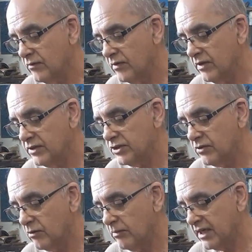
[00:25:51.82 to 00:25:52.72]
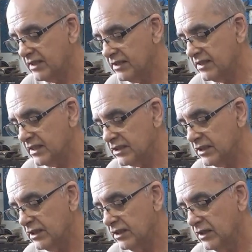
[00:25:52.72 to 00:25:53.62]
Very strong magnet,
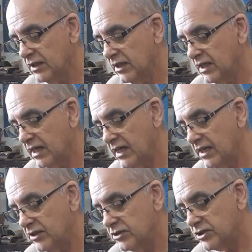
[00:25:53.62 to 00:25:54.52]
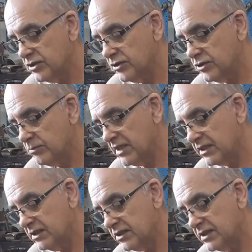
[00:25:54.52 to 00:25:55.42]
actually. And there's two
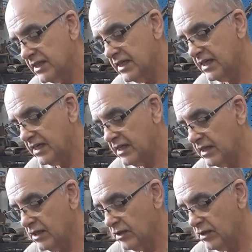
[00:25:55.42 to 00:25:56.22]
magnets there.